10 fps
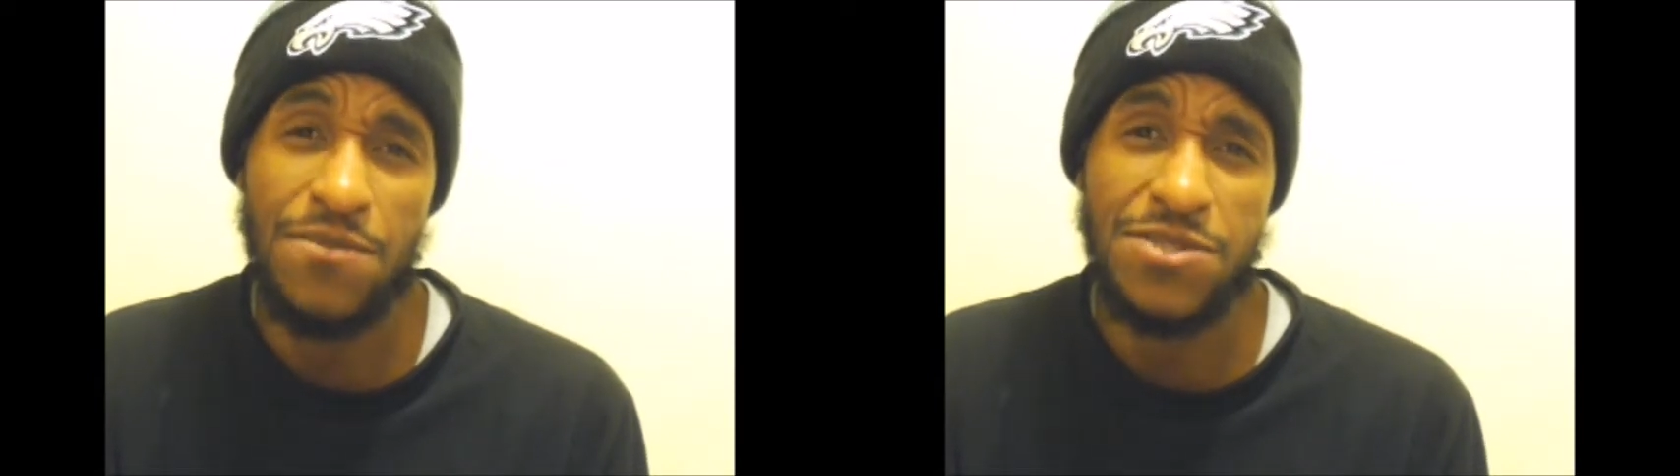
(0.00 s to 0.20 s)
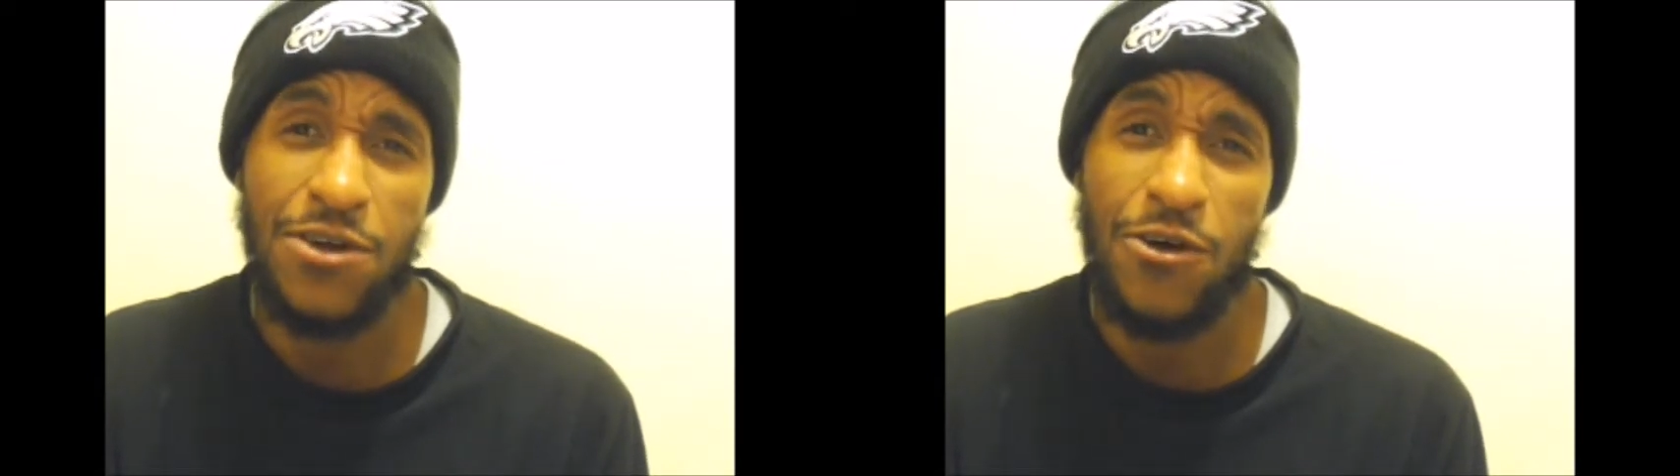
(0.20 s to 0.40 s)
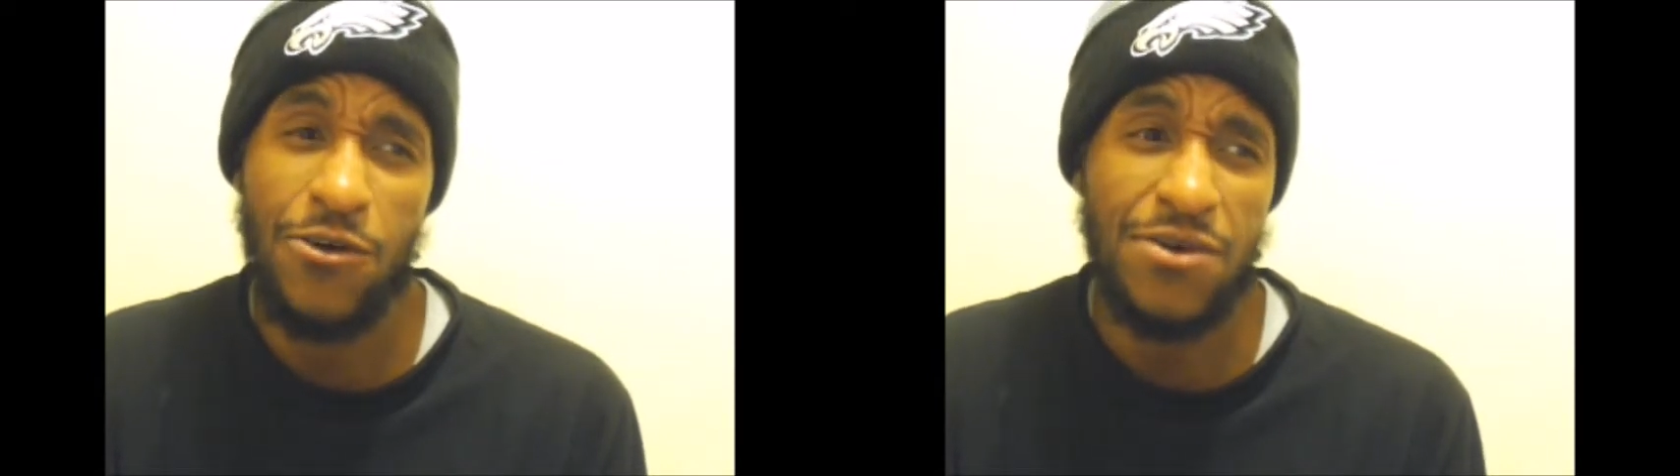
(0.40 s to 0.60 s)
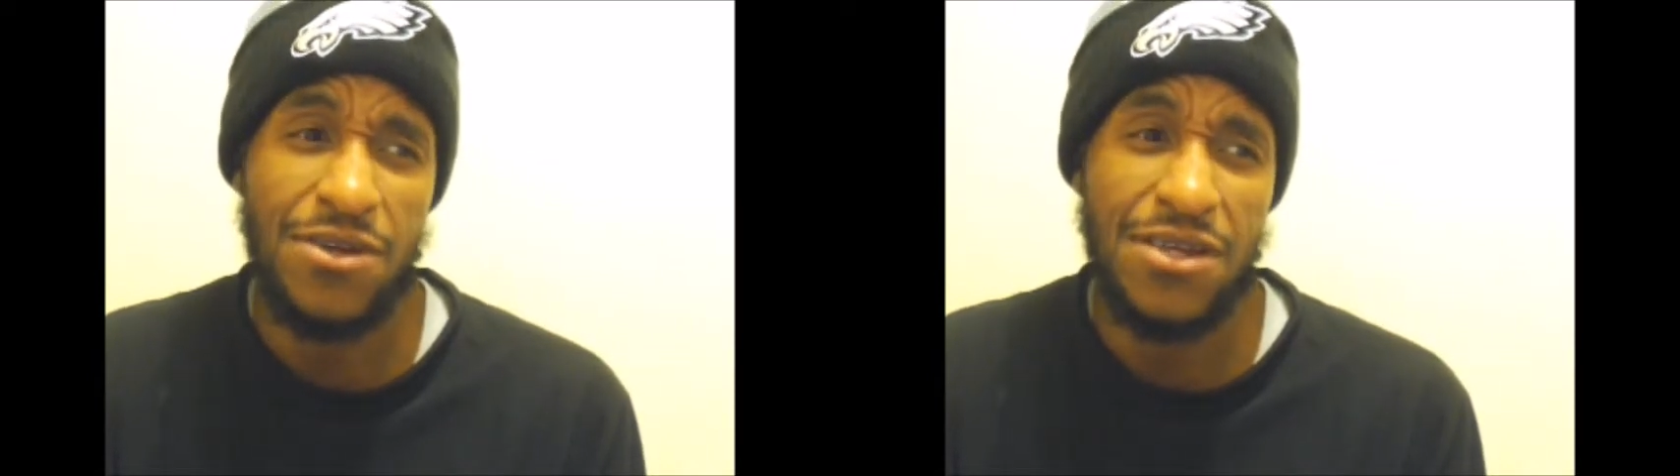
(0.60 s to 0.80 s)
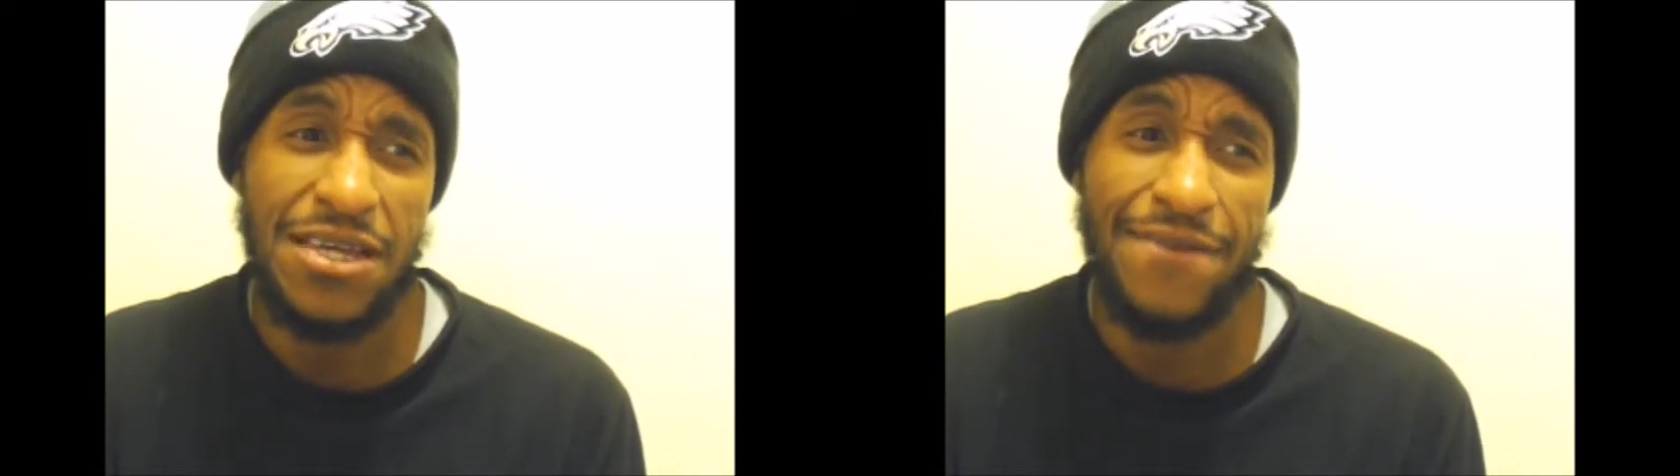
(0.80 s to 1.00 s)
So
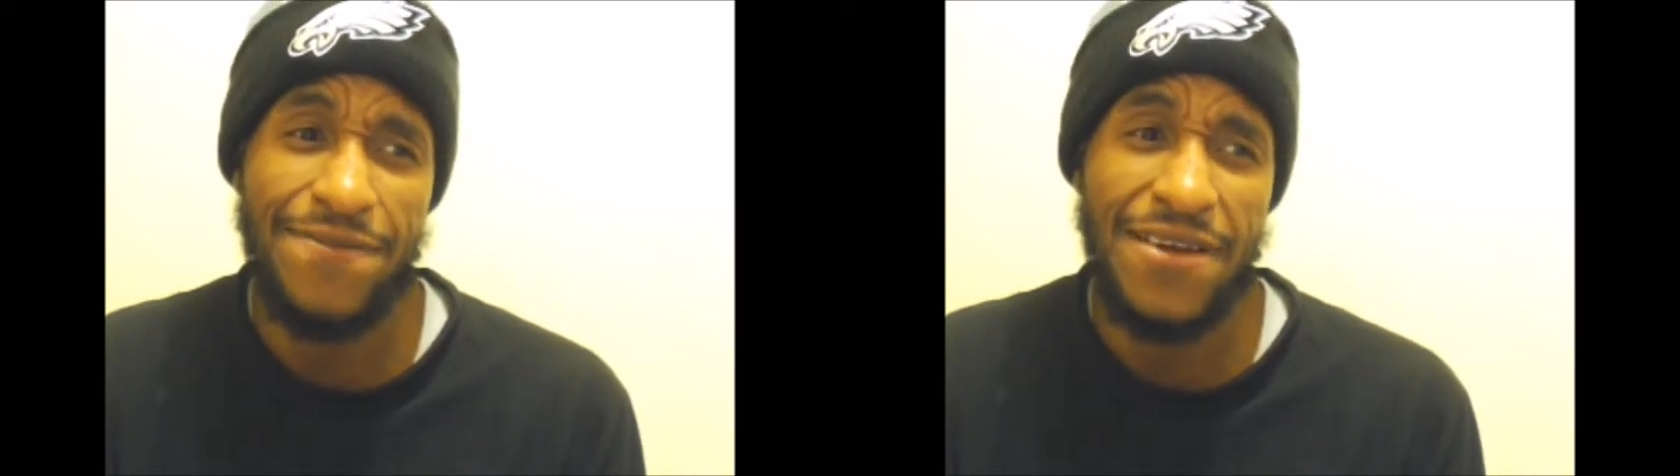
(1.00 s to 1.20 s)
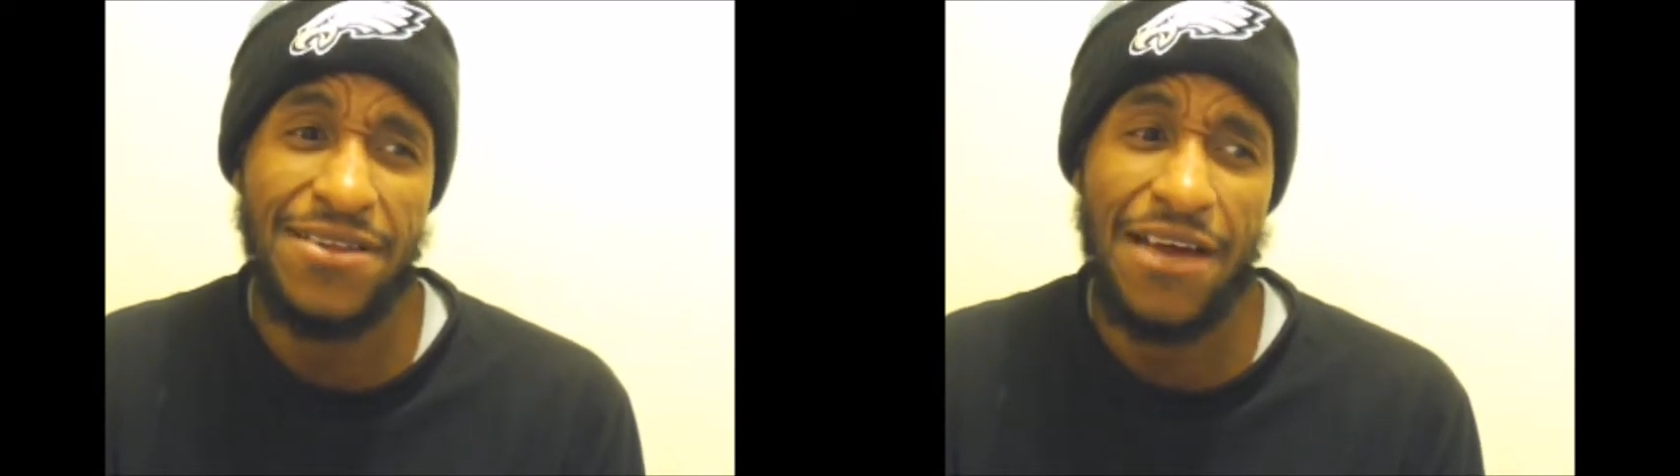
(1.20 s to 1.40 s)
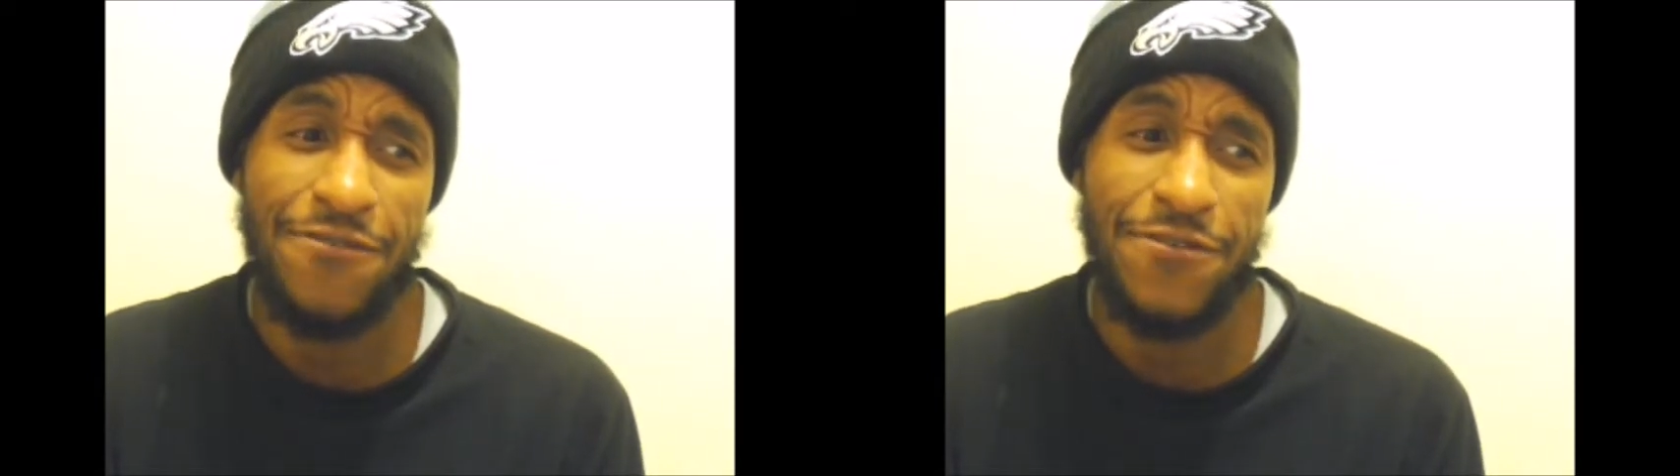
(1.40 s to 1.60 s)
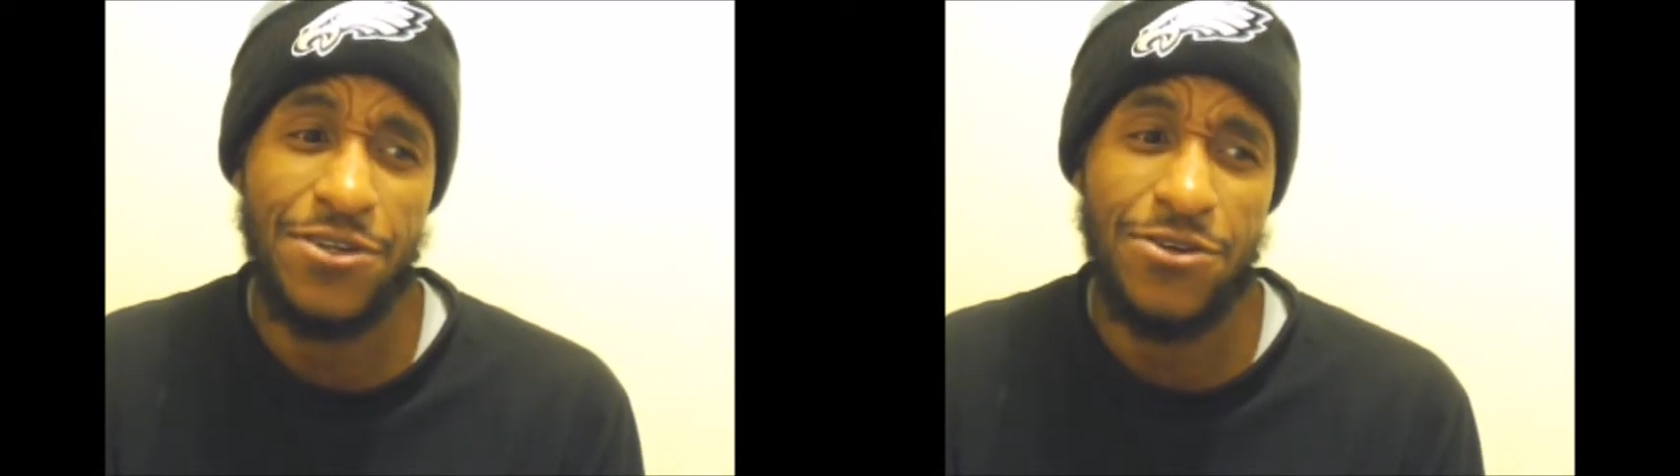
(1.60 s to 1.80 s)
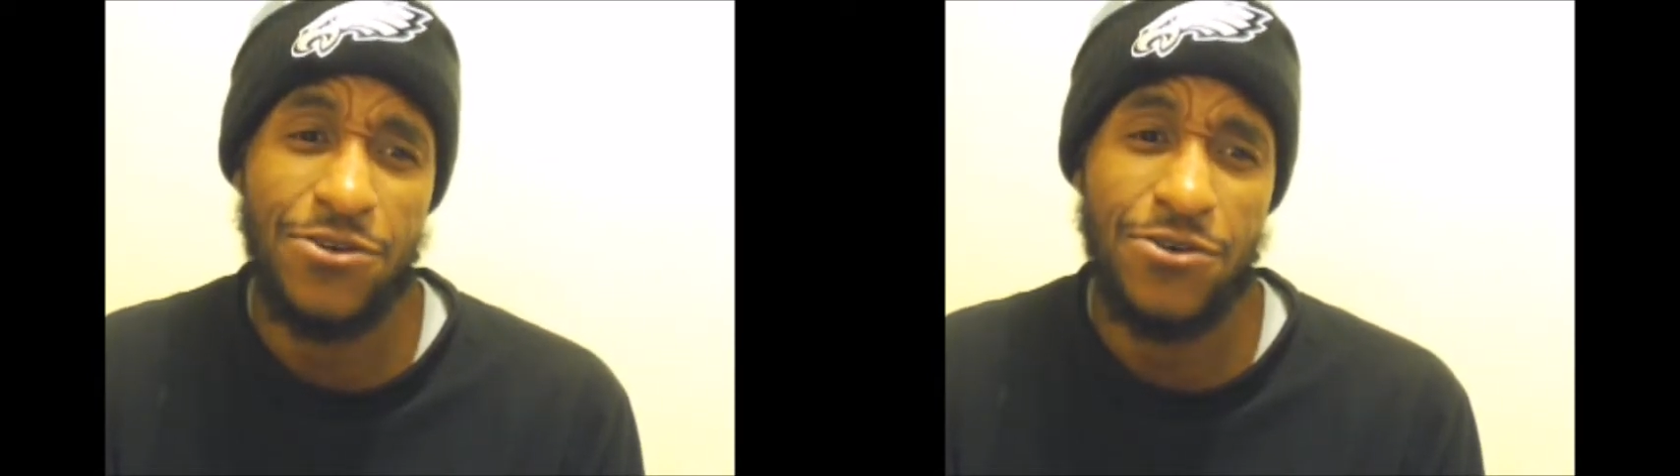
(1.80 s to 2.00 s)
if they're not for
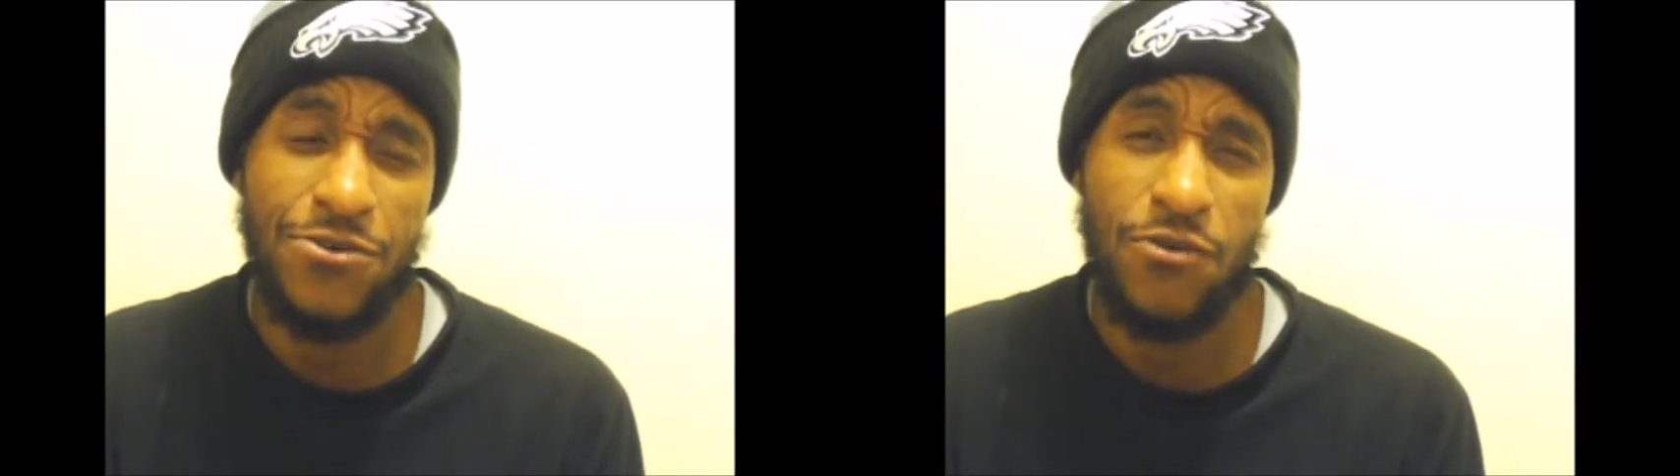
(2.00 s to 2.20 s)
you,